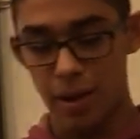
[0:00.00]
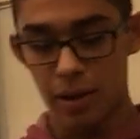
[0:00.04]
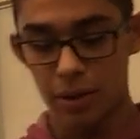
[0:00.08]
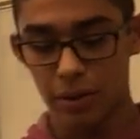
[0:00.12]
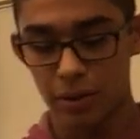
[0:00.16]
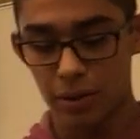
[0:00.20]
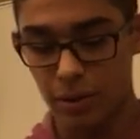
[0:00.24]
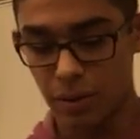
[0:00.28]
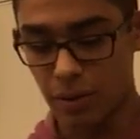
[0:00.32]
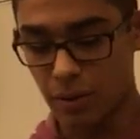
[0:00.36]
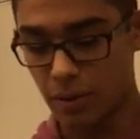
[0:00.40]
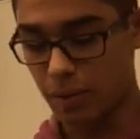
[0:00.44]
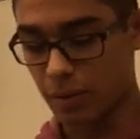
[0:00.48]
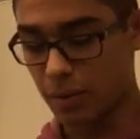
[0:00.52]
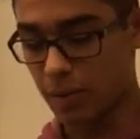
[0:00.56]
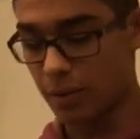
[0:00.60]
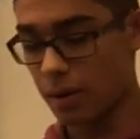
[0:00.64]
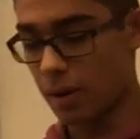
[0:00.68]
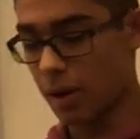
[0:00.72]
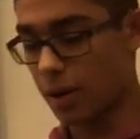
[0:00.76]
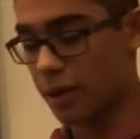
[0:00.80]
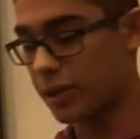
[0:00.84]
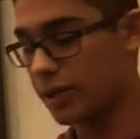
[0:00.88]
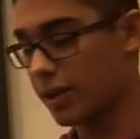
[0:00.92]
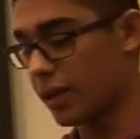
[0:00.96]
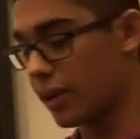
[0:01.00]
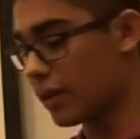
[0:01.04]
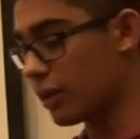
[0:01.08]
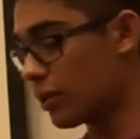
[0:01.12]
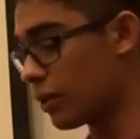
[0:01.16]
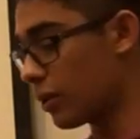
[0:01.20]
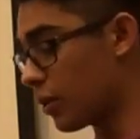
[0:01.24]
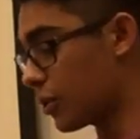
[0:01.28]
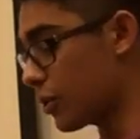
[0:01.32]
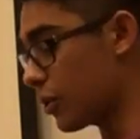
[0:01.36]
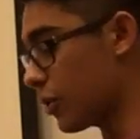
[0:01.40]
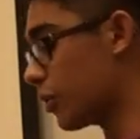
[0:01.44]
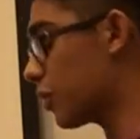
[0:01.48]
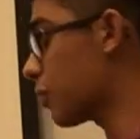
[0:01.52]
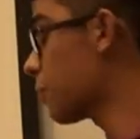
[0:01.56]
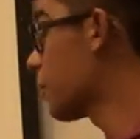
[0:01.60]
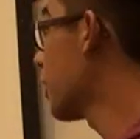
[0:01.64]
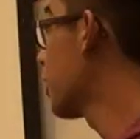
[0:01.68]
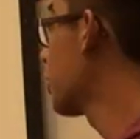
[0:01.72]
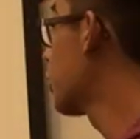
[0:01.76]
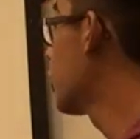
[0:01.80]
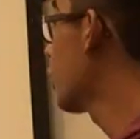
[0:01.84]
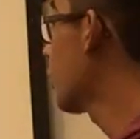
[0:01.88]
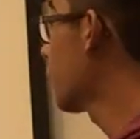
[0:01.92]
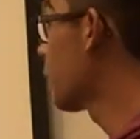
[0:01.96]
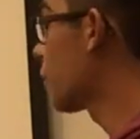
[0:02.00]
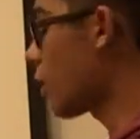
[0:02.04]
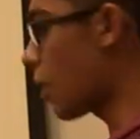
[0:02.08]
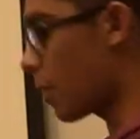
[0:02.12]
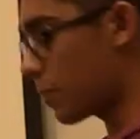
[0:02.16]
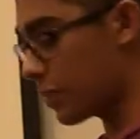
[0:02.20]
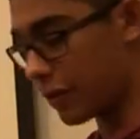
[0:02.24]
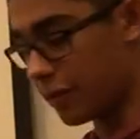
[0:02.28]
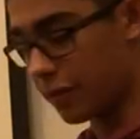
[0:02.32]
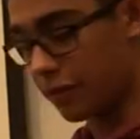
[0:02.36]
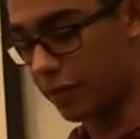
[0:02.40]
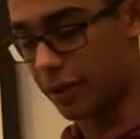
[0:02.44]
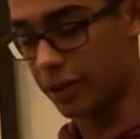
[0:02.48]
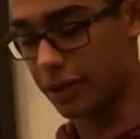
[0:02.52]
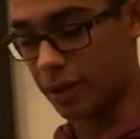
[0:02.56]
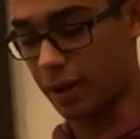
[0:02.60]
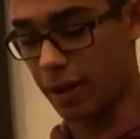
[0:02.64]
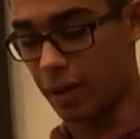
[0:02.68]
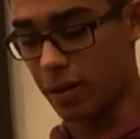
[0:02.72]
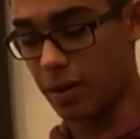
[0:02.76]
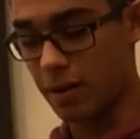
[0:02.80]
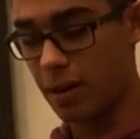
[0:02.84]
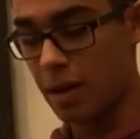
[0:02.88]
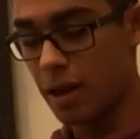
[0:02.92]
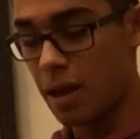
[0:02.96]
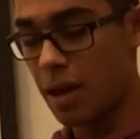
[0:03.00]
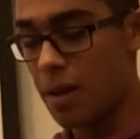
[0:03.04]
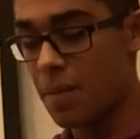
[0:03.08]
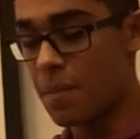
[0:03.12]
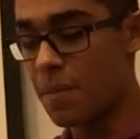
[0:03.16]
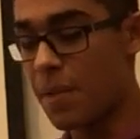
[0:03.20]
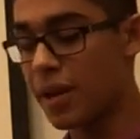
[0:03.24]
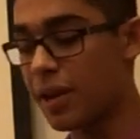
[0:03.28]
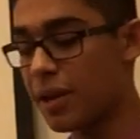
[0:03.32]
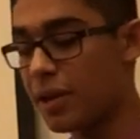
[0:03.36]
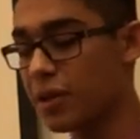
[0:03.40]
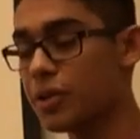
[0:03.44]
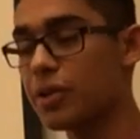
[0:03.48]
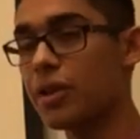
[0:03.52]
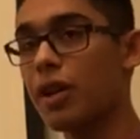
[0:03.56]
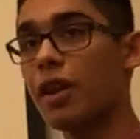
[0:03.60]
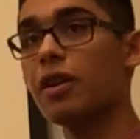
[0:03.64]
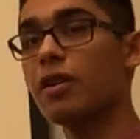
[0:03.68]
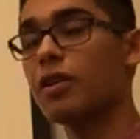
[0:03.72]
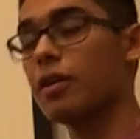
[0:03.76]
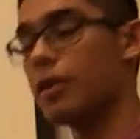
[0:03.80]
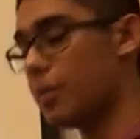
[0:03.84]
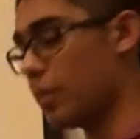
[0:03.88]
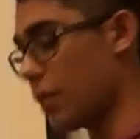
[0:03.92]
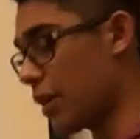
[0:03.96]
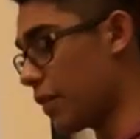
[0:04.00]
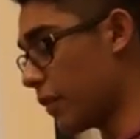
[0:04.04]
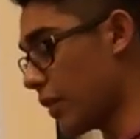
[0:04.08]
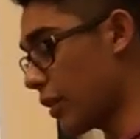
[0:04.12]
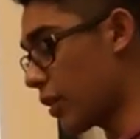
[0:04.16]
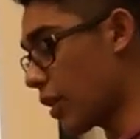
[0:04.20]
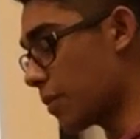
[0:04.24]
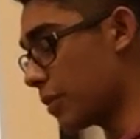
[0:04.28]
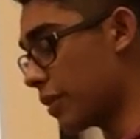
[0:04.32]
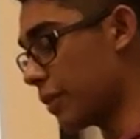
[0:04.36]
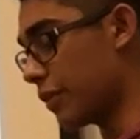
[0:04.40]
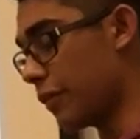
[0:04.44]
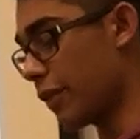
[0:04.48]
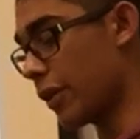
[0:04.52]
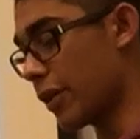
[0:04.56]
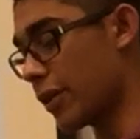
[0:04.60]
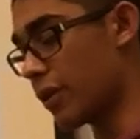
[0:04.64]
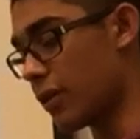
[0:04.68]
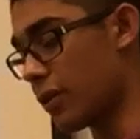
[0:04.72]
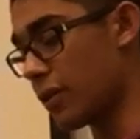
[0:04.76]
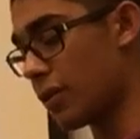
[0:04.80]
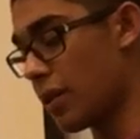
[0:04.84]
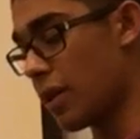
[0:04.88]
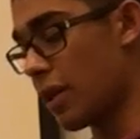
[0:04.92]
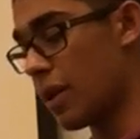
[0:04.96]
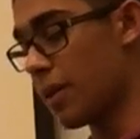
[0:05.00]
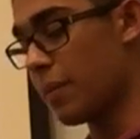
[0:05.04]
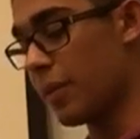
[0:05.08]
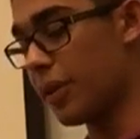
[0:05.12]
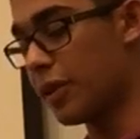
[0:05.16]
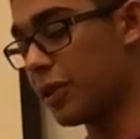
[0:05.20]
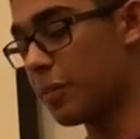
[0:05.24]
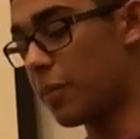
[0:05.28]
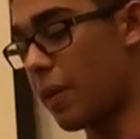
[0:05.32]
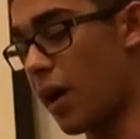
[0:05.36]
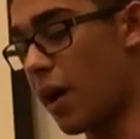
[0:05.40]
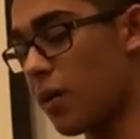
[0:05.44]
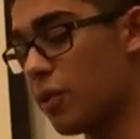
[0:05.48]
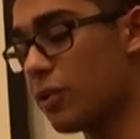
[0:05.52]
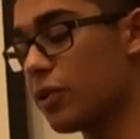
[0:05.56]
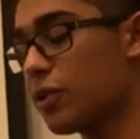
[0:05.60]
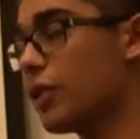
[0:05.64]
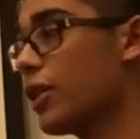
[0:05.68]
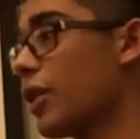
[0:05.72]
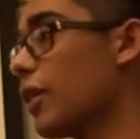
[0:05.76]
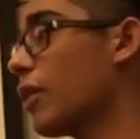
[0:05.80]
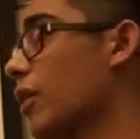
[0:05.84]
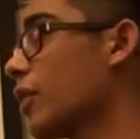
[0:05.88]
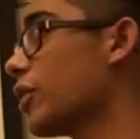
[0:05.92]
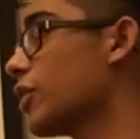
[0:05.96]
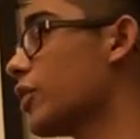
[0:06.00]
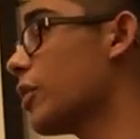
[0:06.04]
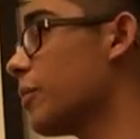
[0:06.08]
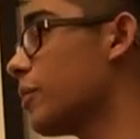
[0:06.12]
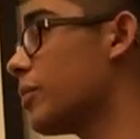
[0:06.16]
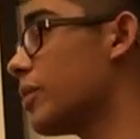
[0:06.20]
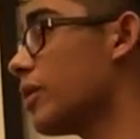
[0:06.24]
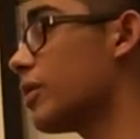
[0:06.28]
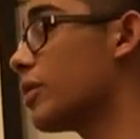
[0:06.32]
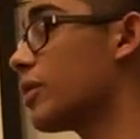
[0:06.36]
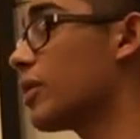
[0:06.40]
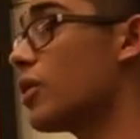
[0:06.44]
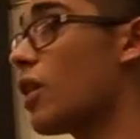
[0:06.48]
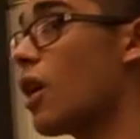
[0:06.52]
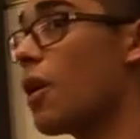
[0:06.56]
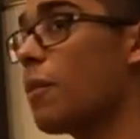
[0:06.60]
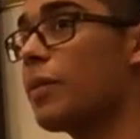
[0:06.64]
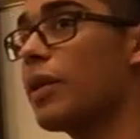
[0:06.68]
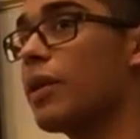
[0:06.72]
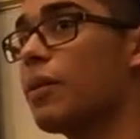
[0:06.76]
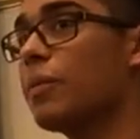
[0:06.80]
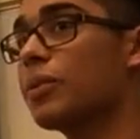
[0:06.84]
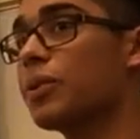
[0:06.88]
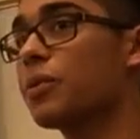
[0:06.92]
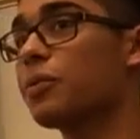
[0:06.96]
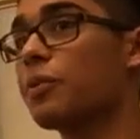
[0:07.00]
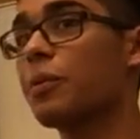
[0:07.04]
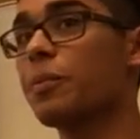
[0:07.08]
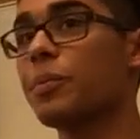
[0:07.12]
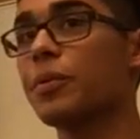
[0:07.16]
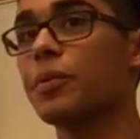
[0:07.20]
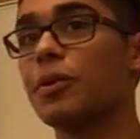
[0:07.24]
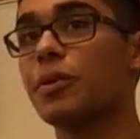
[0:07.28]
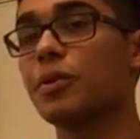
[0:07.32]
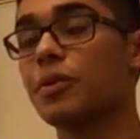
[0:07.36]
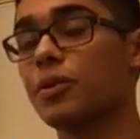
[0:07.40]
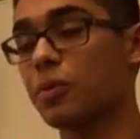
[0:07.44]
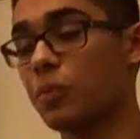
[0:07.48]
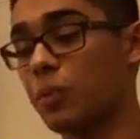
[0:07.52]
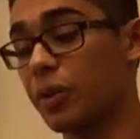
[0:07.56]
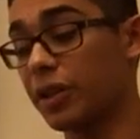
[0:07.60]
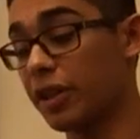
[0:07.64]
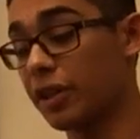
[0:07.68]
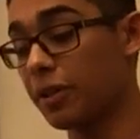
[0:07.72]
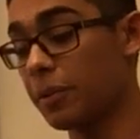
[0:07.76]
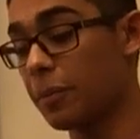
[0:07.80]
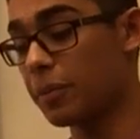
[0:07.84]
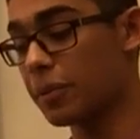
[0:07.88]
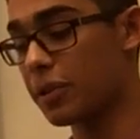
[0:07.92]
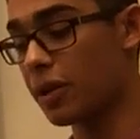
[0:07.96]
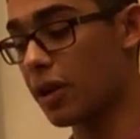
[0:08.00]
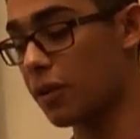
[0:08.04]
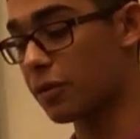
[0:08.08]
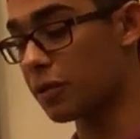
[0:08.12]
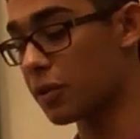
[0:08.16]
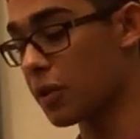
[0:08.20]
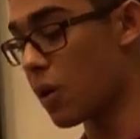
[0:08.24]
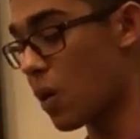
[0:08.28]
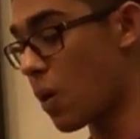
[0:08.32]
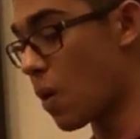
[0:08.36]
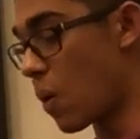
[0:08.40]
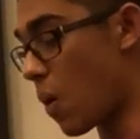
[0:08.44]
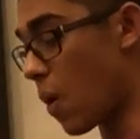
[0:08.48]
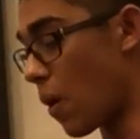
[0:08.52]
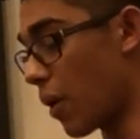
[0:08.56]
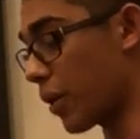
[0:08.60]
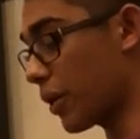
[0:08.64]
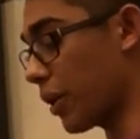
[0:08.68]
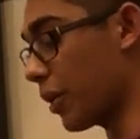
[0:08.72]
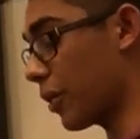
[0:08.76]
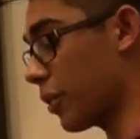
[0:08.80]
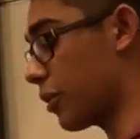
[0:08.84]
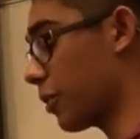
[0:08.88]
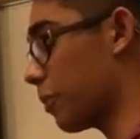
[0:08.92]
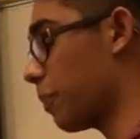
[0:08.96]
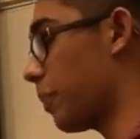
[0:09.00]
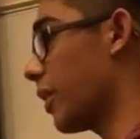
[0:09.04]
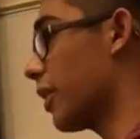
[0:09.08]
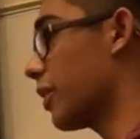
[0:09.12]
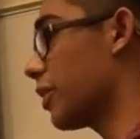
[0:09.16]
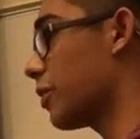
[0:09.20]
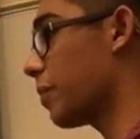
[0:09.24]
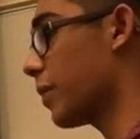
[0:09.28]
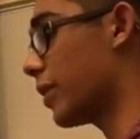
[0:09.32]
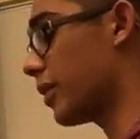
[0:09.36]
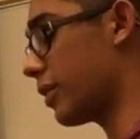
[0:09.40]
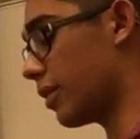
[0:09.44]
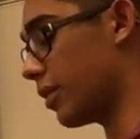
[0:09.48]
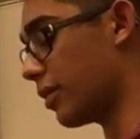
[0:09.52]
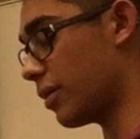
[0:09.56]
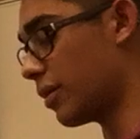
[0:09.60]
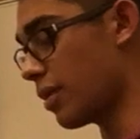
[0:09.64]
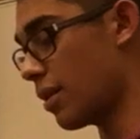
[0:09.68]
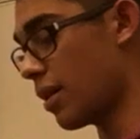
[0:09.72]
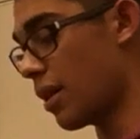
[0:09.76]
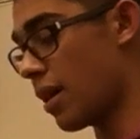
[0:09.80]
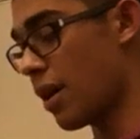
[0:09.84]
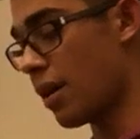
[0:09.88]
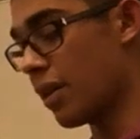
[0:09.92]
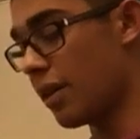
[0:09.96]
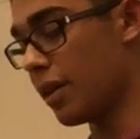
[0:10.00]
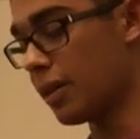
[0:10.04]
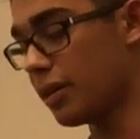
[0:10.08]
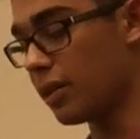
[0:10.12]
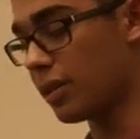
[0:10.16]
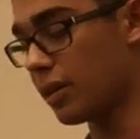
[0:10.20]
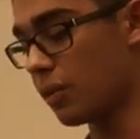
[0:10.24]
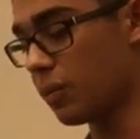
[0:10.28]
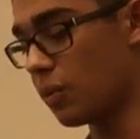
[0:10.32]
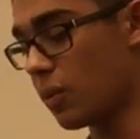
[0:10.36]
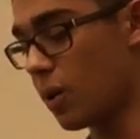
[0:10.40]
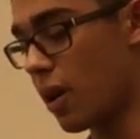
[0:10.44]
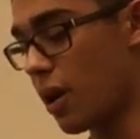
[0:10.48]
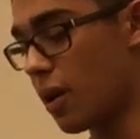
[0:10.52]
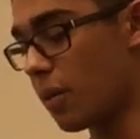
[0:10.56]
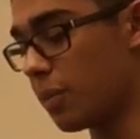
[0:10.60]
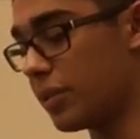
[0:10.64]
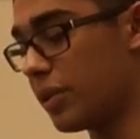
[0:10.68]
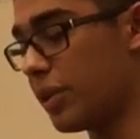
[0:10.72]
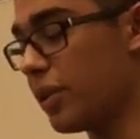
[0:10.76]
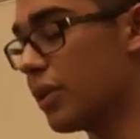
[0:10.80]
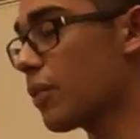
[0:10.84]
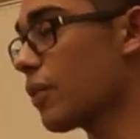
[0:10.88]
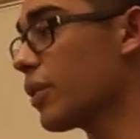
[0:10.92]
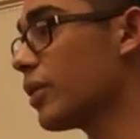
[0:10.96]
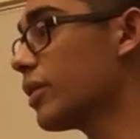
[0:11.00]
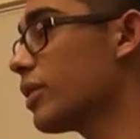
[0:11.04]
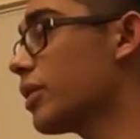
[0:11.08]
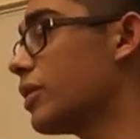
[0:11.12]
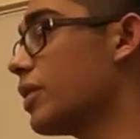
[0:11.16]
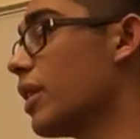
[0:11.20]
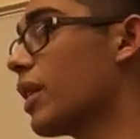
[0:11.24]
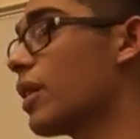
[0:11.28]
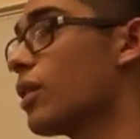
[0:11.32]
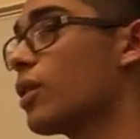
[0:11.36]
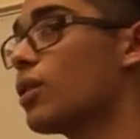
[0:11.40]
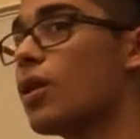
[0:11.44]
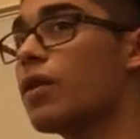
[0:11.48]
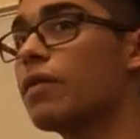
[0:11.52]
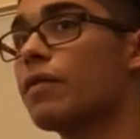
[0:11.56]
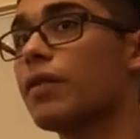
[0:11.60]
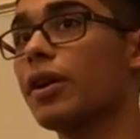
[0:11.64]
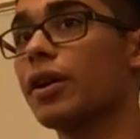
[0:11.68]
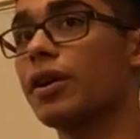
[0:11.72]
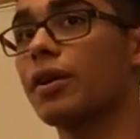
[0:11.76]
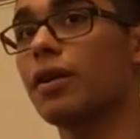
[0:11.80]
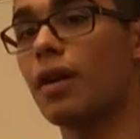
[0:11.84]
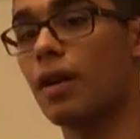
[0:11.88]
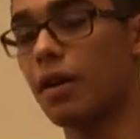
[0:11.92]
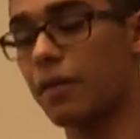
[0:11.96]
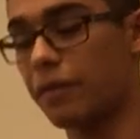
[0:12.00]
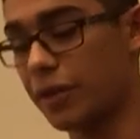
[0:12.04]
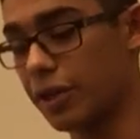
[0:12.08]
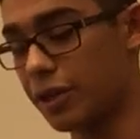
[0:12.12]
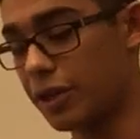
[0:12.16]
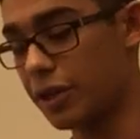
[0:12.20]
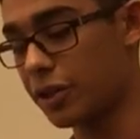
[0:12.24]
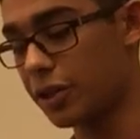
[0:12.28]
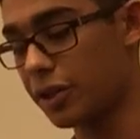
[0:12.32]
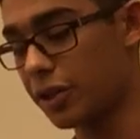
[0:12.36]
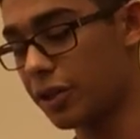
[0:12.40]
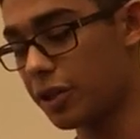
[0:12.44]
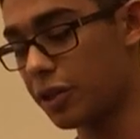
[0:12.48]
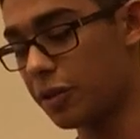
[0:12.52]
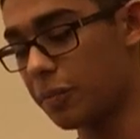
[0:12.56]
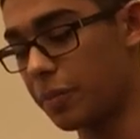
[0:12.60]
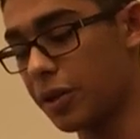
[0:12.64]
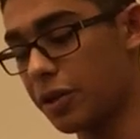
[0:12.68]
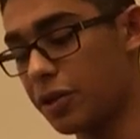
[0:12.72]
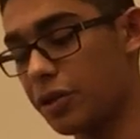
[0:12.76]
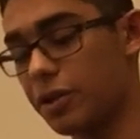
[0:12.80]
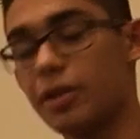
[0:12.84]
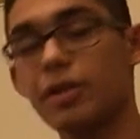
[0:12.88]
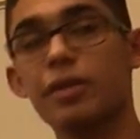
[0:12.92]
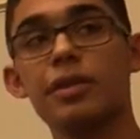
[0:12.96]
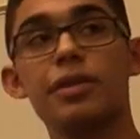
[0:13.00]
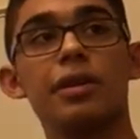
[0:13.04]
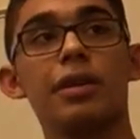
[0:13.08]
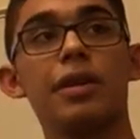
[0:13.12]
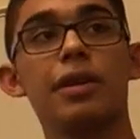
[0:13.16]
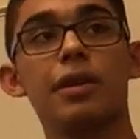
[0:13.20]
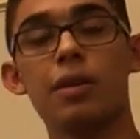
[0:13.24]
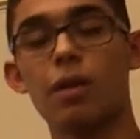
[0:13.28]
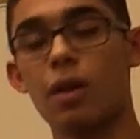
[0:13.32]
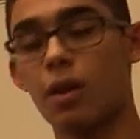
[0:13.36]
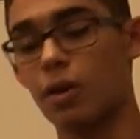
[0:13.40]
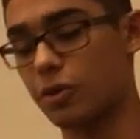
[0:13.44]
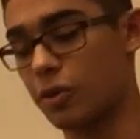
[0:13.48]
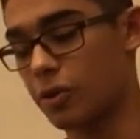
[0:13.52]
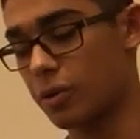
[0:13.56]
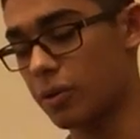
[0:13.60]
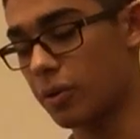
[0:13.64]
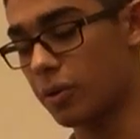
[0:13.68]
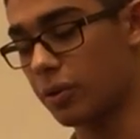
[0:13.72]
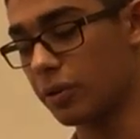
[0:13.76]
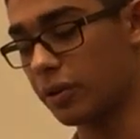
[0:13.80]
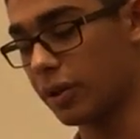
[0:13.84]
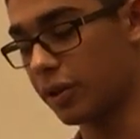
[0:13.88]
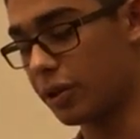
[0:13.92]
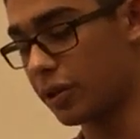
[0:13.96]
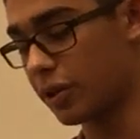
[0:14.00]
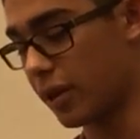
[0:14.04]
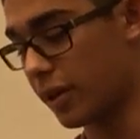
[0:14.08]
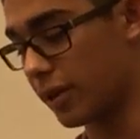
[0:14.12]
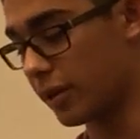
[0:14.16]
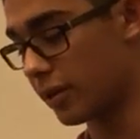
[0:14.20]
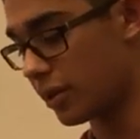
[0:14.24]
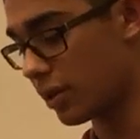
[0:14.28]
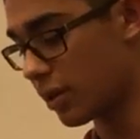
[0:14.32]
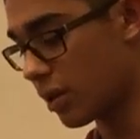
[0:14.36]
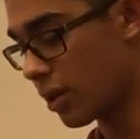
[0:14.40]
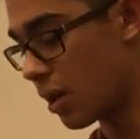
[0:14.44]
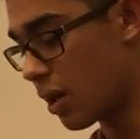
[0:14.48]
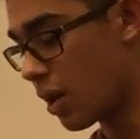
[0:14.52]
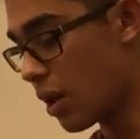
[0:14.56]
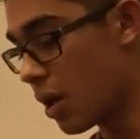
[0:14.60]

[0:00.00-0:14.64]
So, our second solution is to make GM crops infertile. Making genetically modified crops infertile means bioengineering our GM seeds to not be able to reproduce within themselves or in other plant species. This will help decrease the taking over of indigenous species' ecological niches.